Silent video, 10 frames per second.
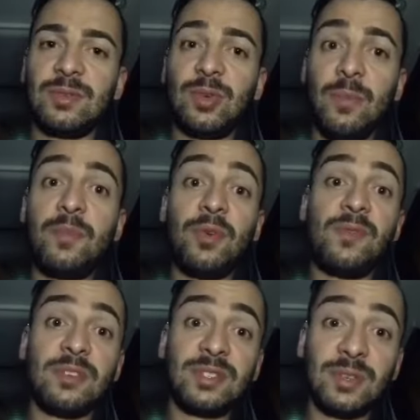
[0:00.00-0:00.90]
improve
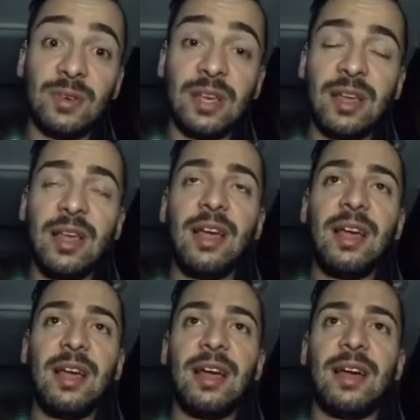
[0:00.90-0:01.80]
your ZOUK.
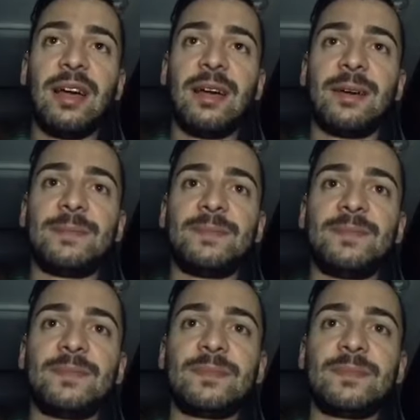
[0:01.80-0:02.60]
Where